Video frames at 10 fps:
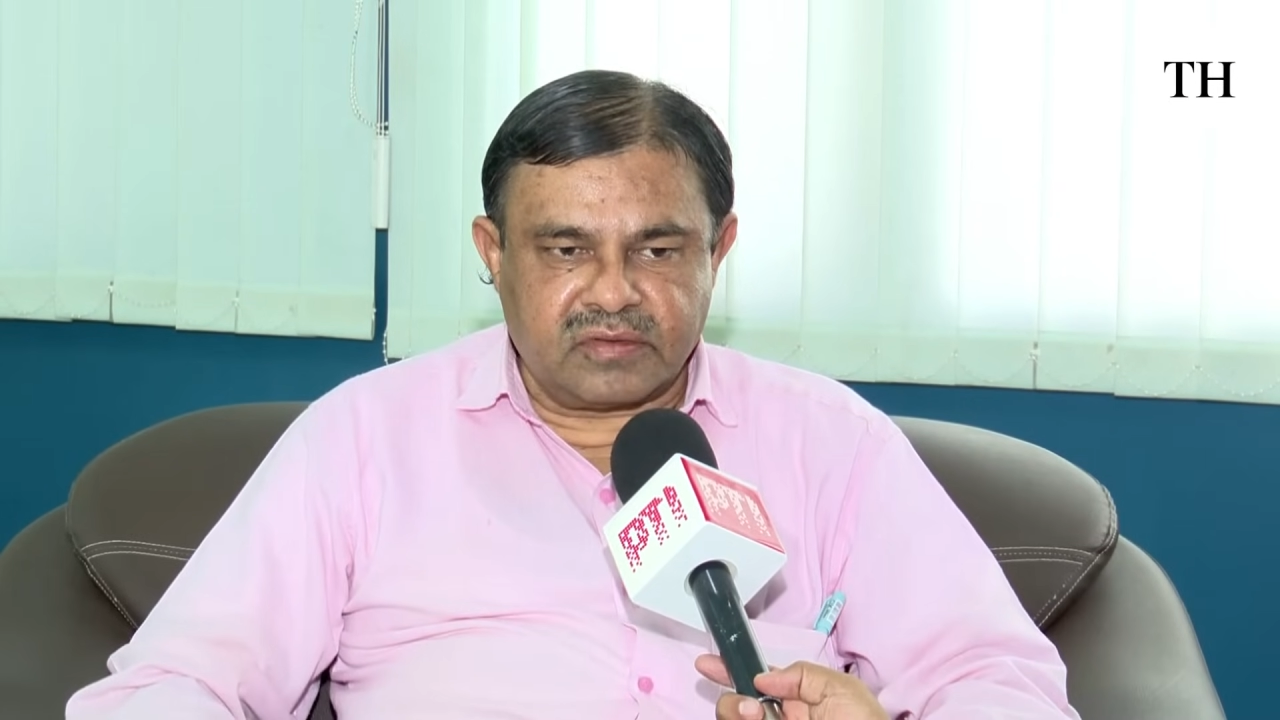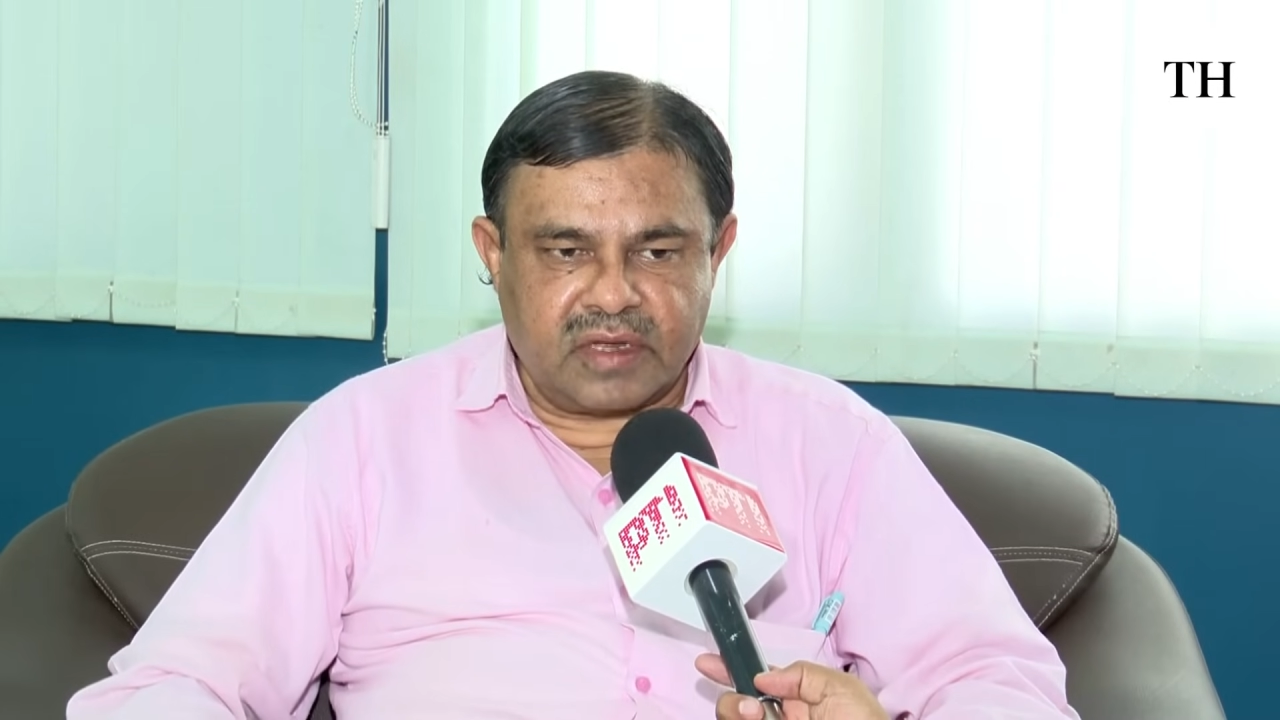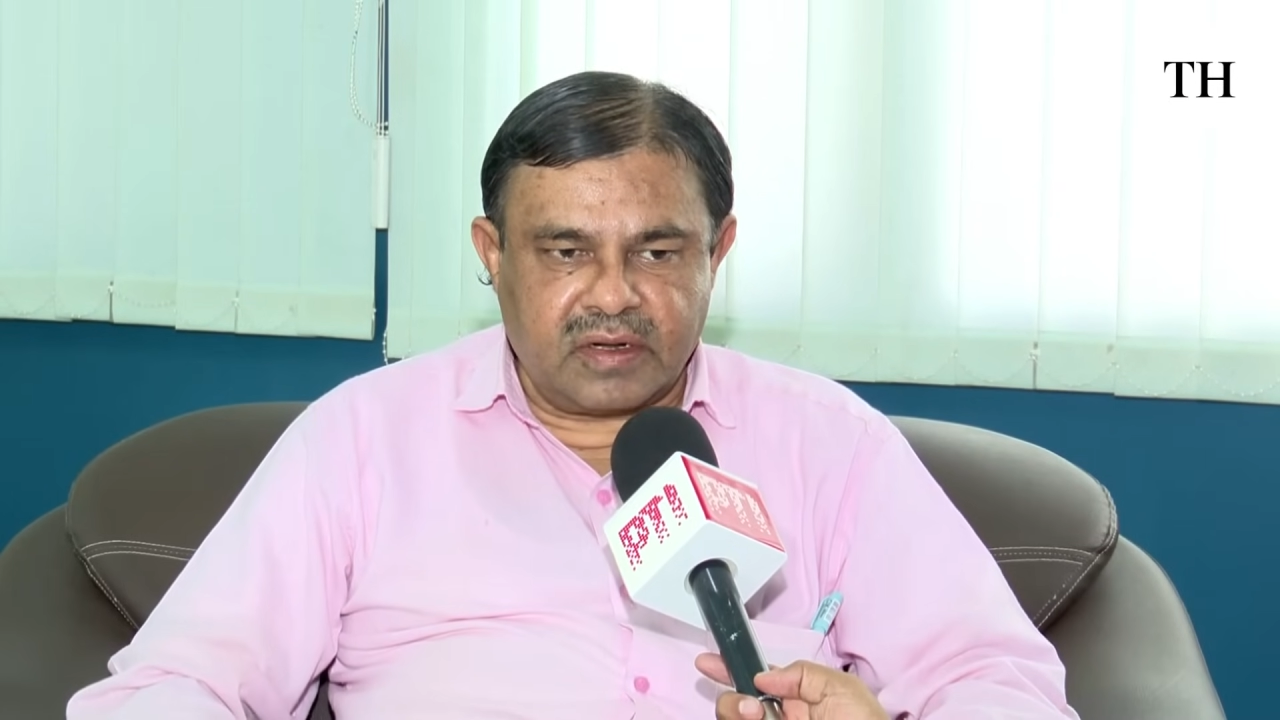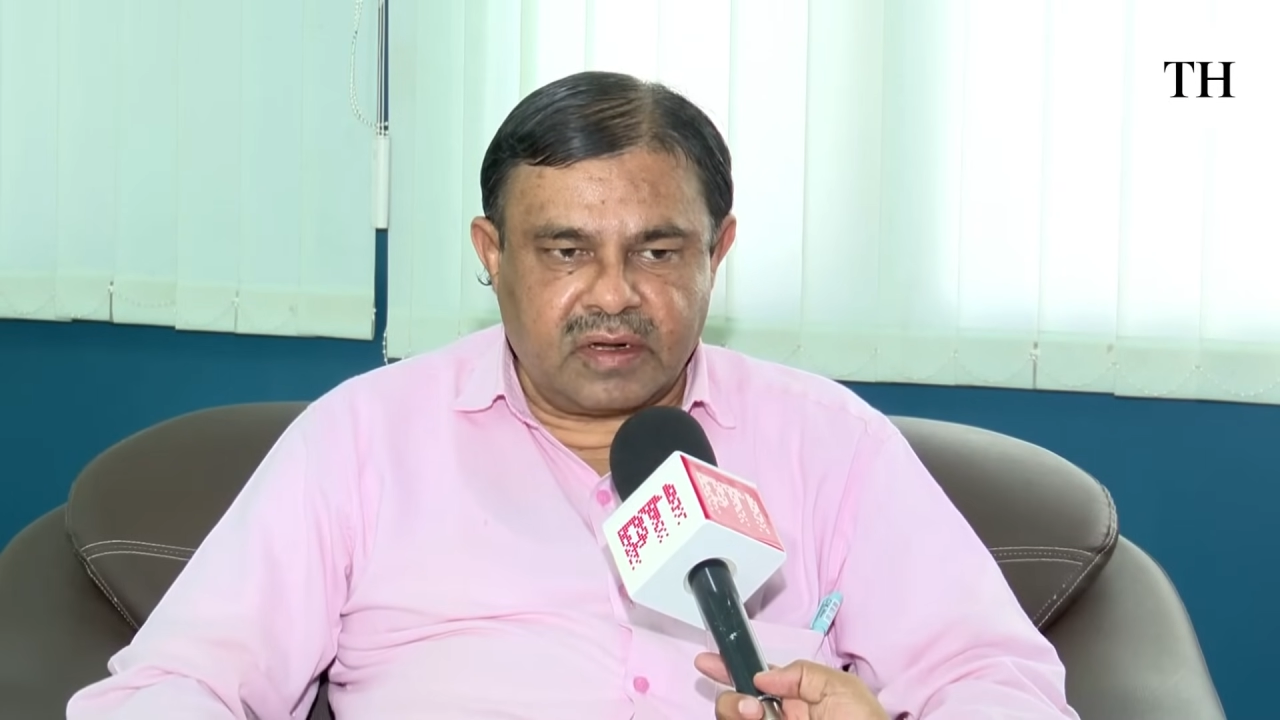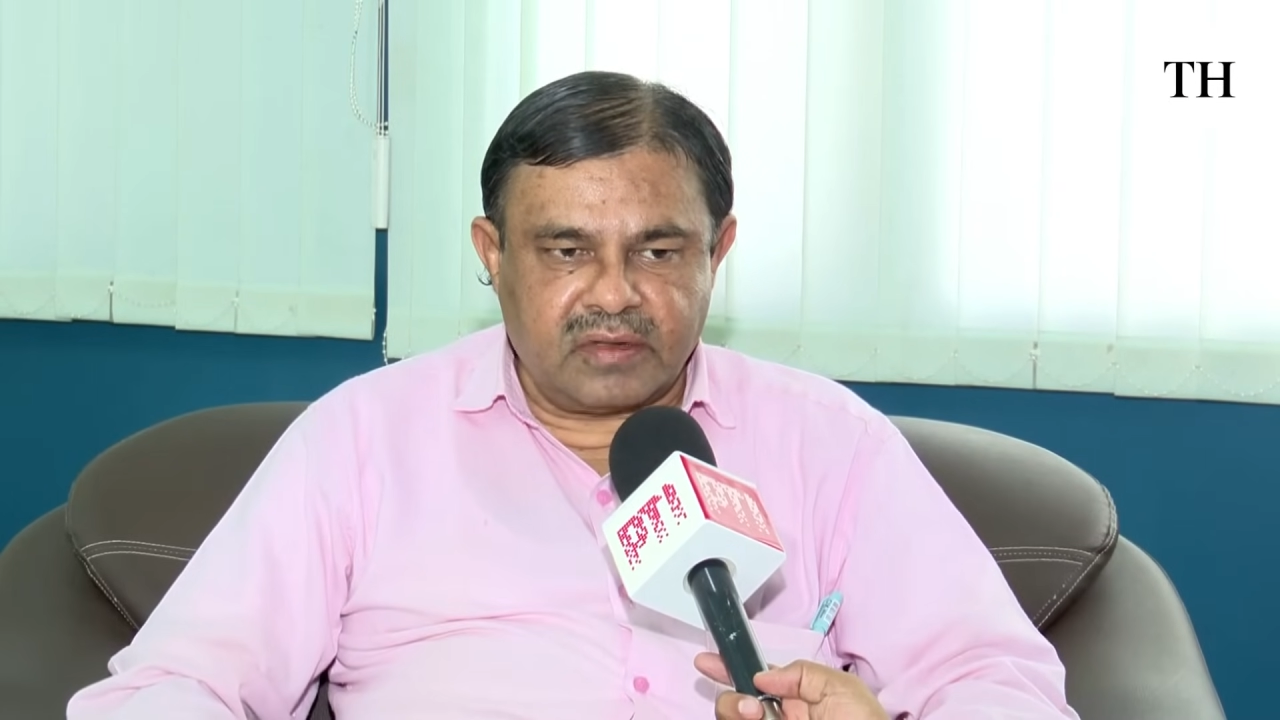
Center,